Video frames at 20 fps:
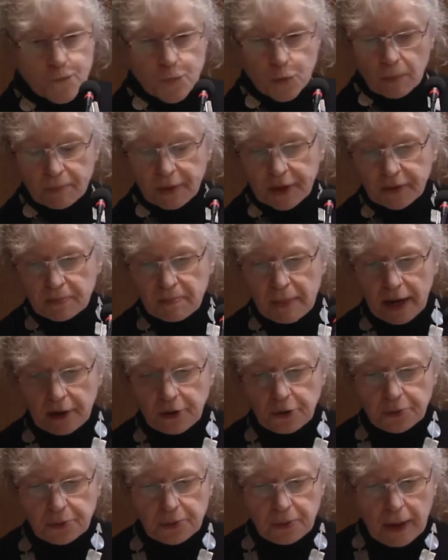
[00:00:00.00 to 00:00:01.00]
from his
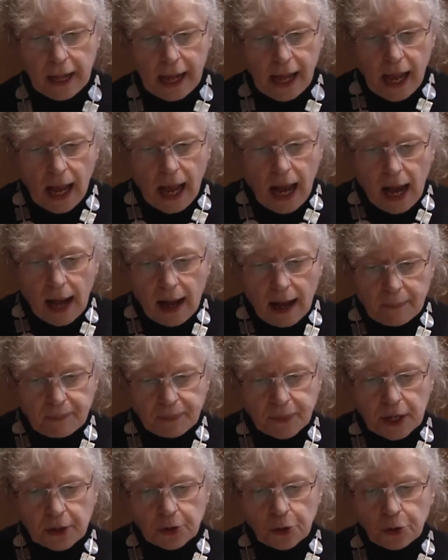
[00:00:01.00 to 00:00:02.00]
manual.
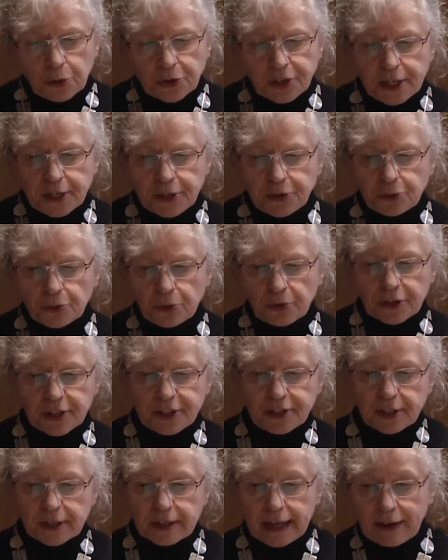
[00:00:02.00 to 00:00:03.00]
According to
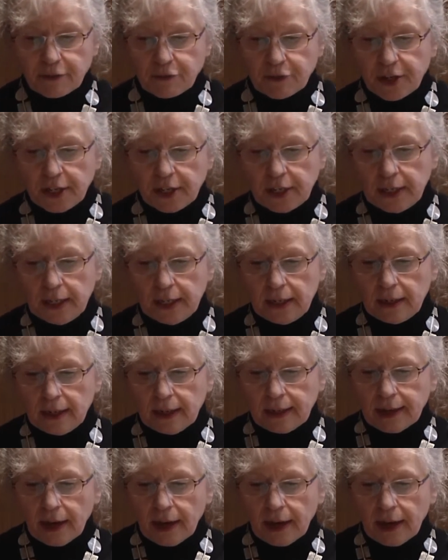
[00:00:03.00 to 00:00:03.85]
Henri de Graffigny,